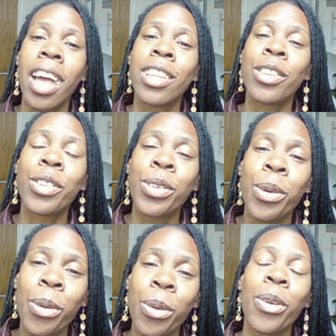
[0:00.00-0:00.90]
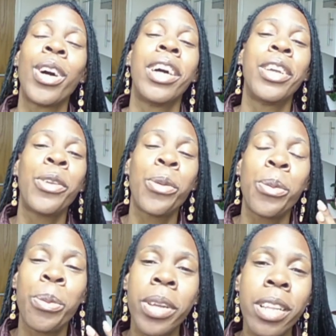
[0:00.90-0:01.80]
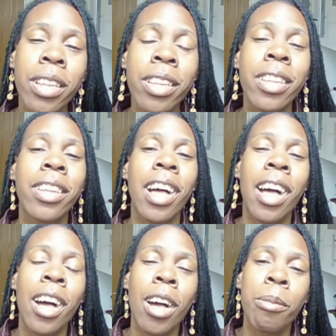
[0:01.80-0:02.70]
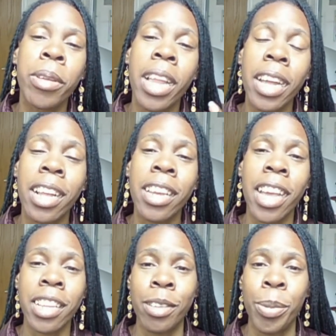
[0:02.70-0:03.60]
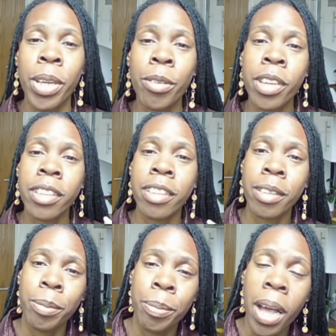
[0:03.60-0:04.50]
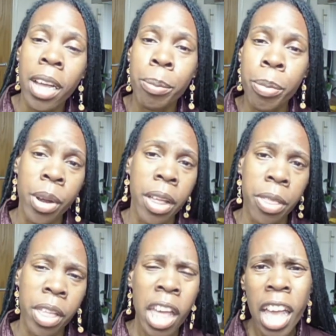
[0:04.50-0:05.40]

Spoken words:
And so you will likely experience bad breath.